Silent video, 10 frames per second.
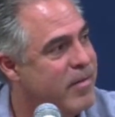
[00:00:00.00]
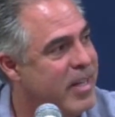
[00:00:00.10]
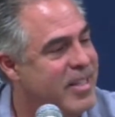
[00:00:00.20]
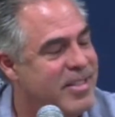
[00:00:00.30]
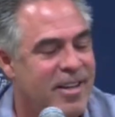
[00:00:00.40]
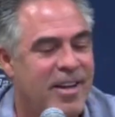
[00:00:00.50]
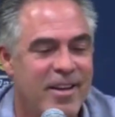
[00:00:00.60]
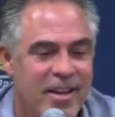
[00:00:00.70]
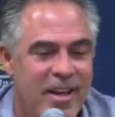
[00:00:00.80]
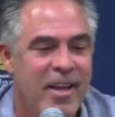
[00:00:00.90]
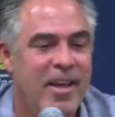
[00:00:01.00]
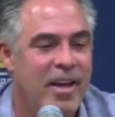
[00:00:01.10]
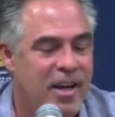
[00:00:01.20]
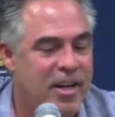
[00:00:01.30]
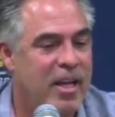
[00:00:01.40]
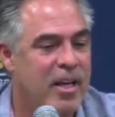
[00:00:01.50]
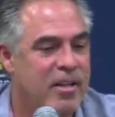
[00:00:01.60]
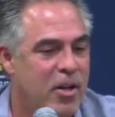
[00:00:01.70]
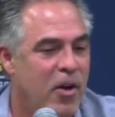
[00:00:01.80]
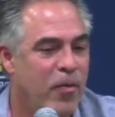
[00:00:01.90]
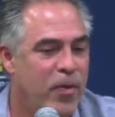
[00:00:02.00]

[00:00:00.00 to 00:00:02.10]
He's, again, you know,